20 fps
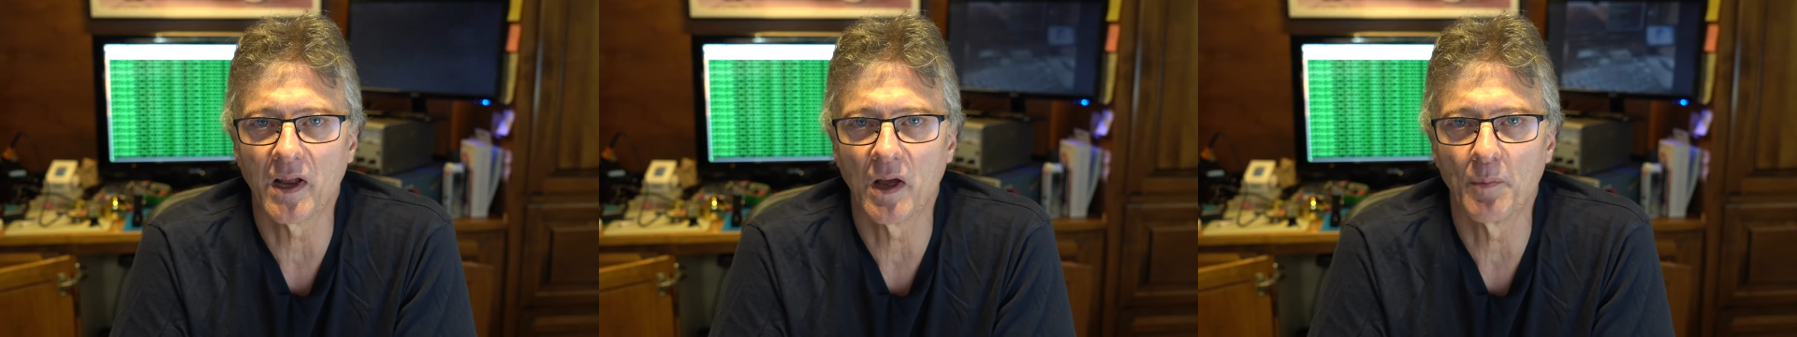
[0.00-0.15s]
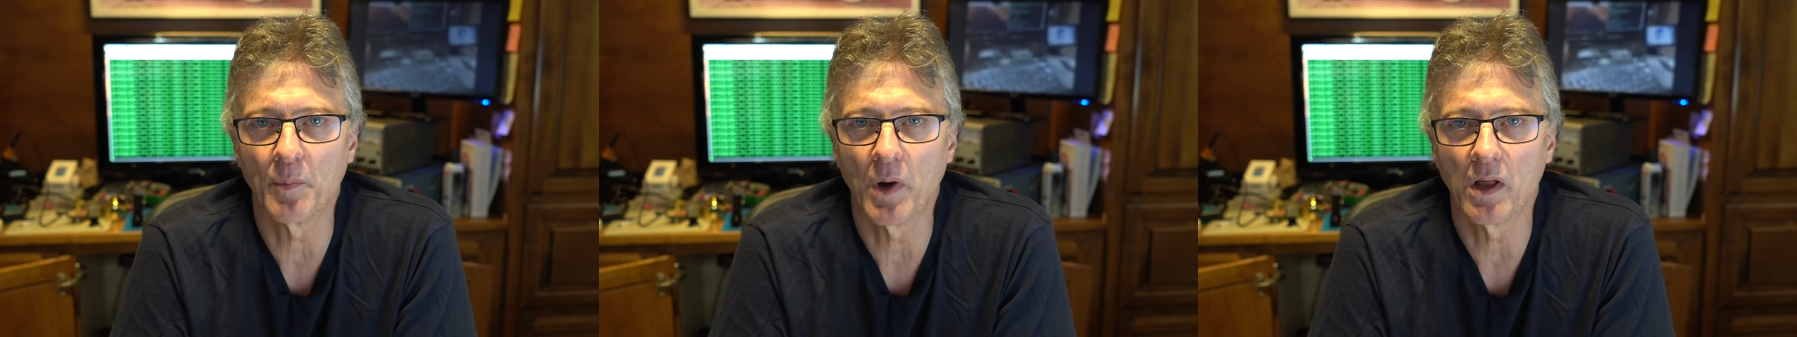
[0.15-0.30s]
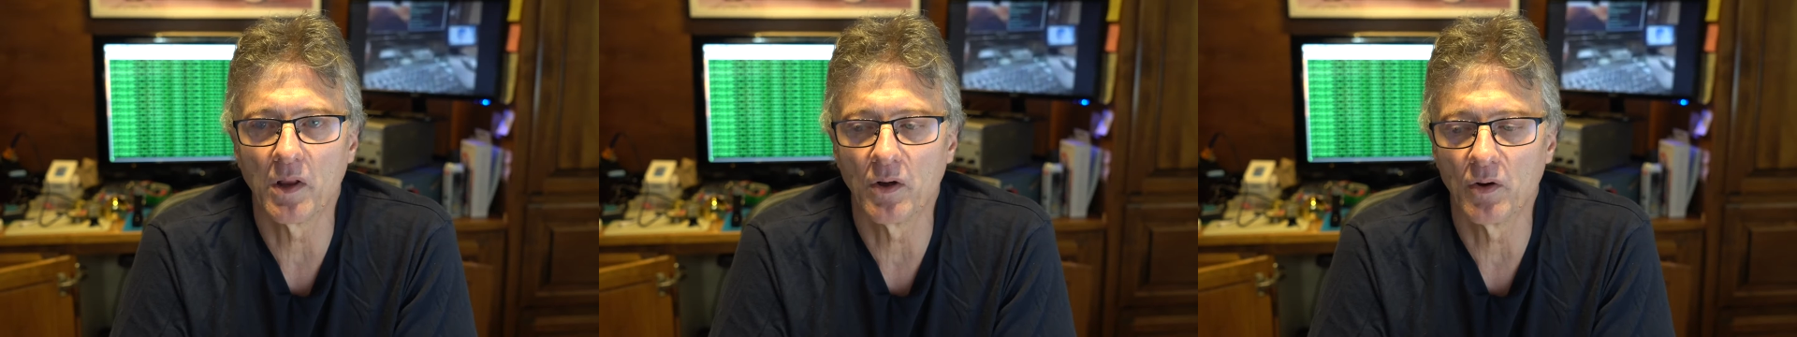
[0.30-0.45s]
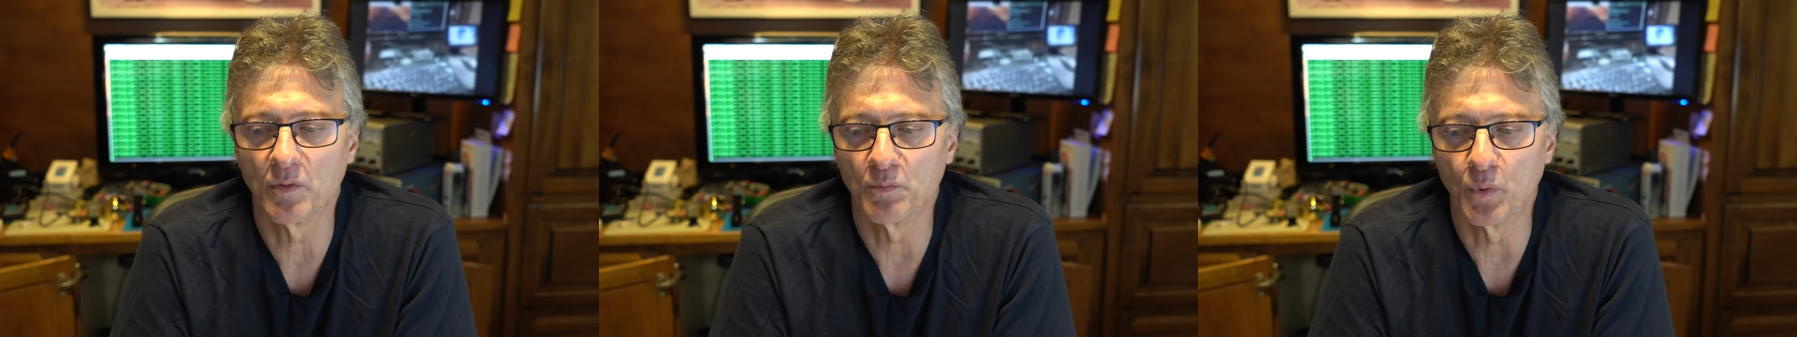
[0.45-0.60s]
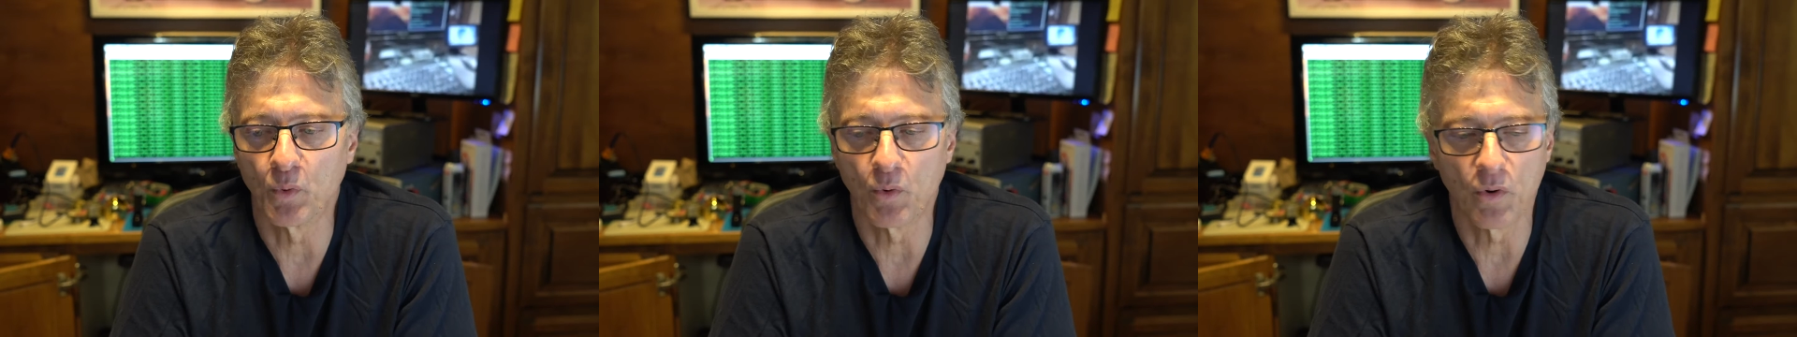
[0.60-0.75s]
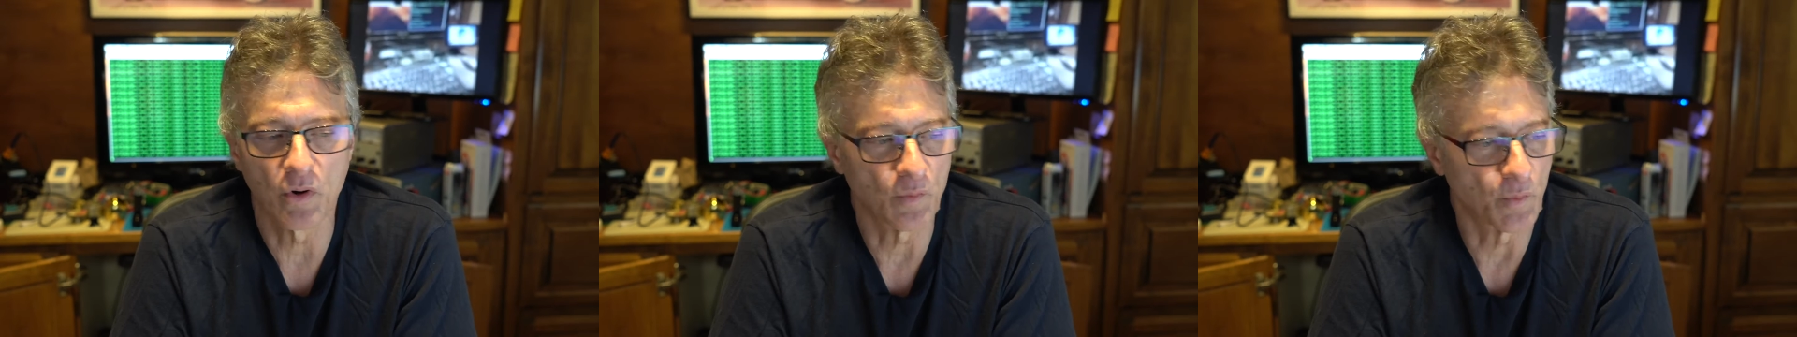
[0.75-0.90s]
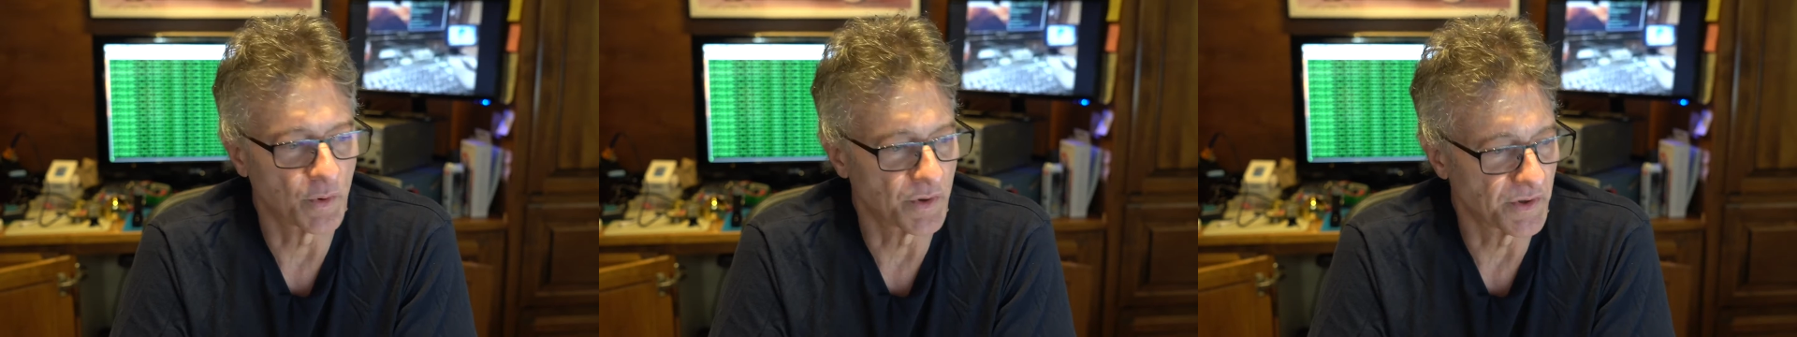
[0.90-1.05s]
Kamala on
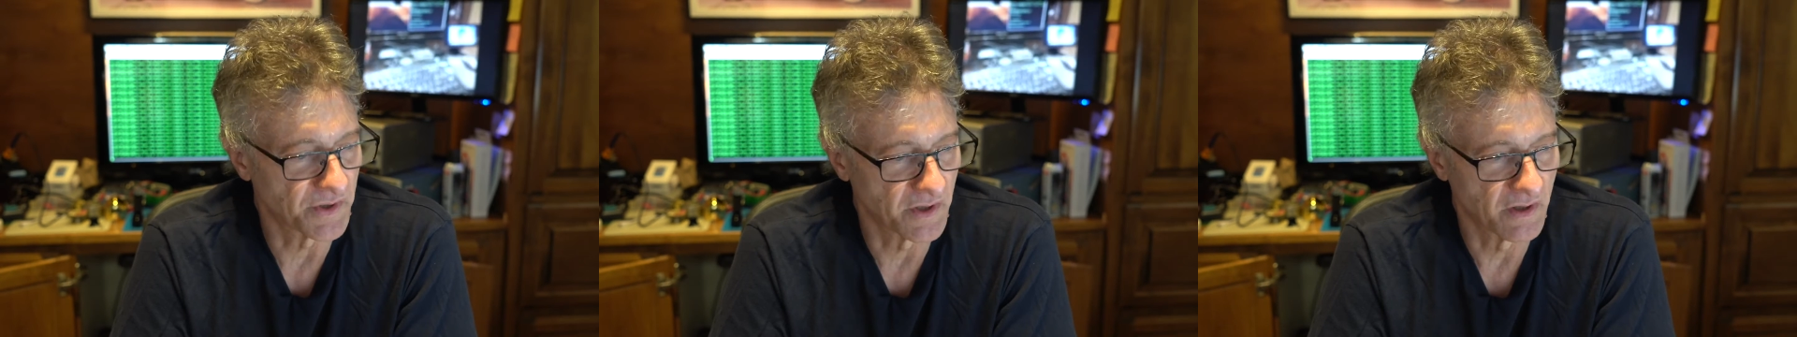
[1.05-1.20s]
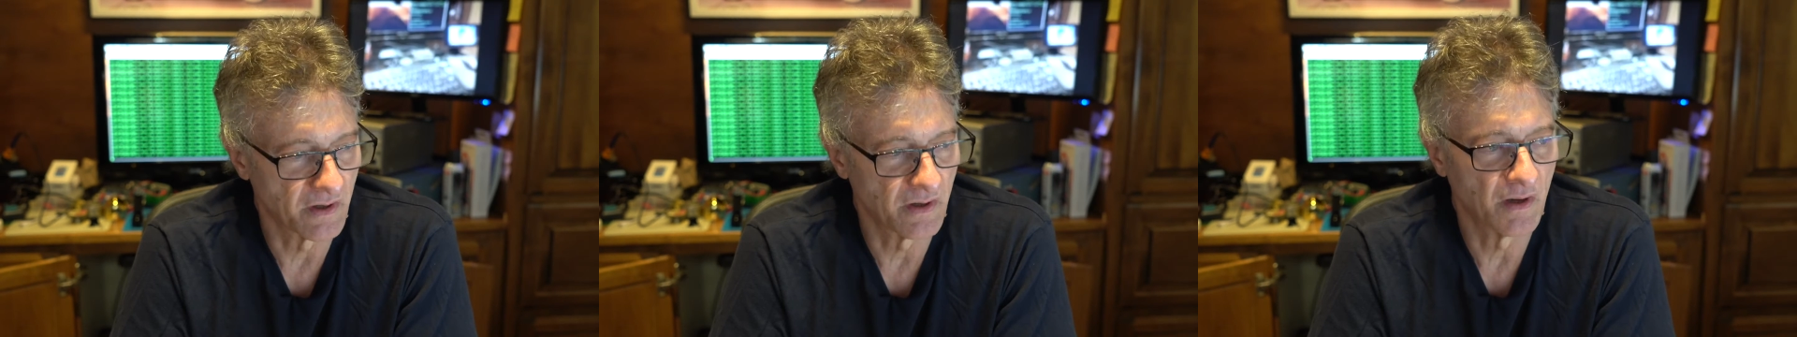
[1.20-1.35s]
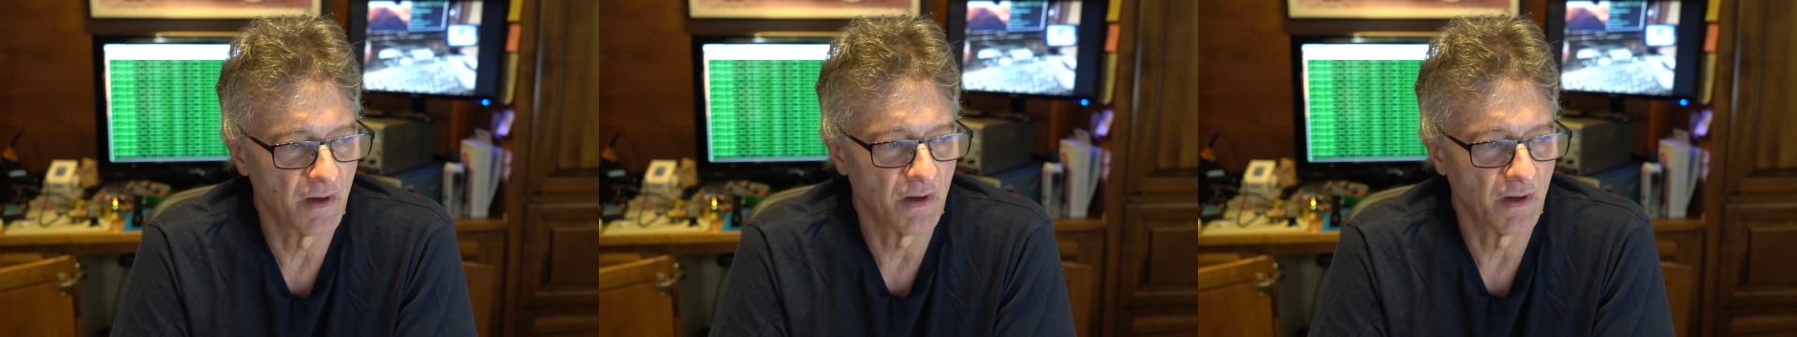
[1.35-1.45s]
board was,